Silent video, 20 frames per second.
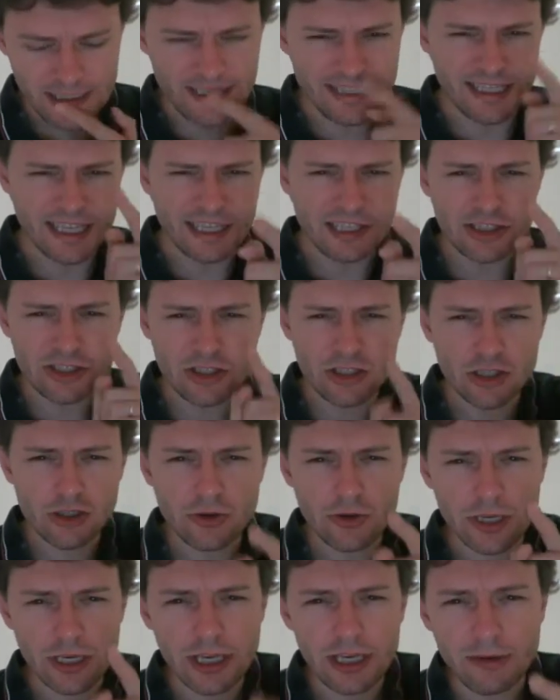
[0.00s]
Didn't
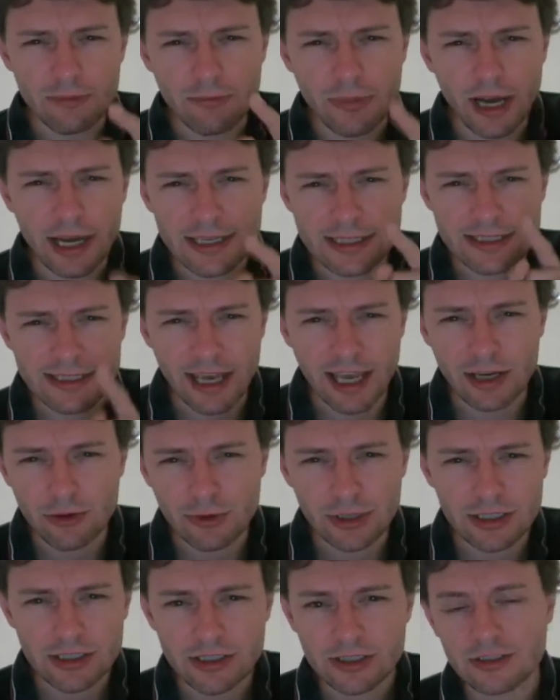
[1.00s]
you eat my
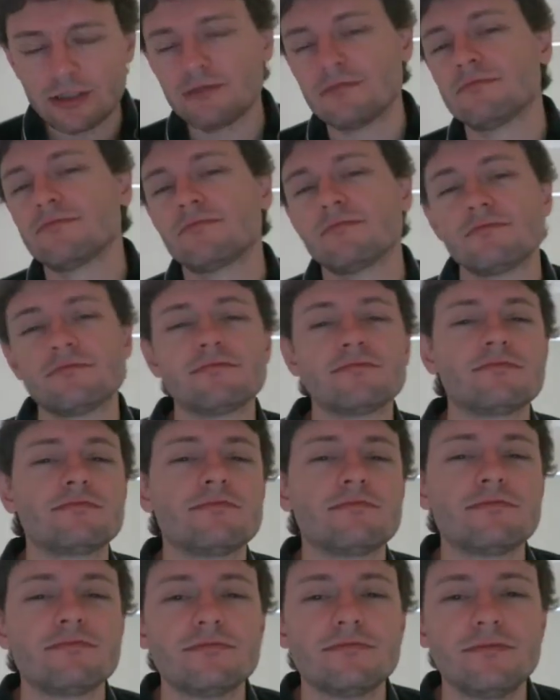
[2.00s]
sandwich?
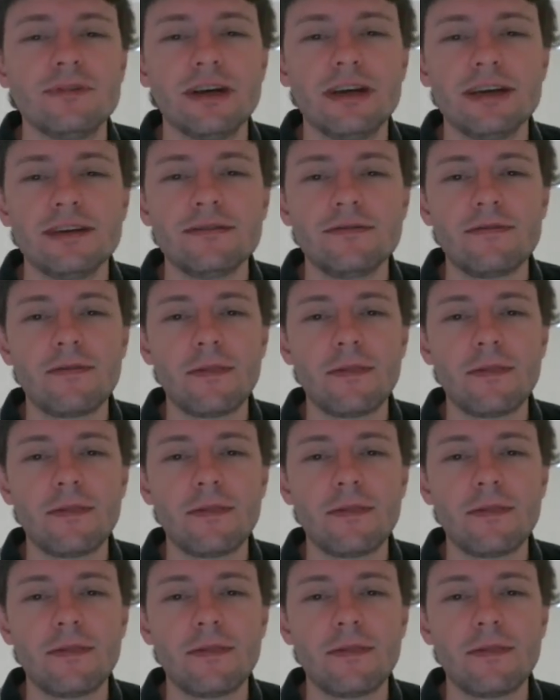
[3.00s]
Right?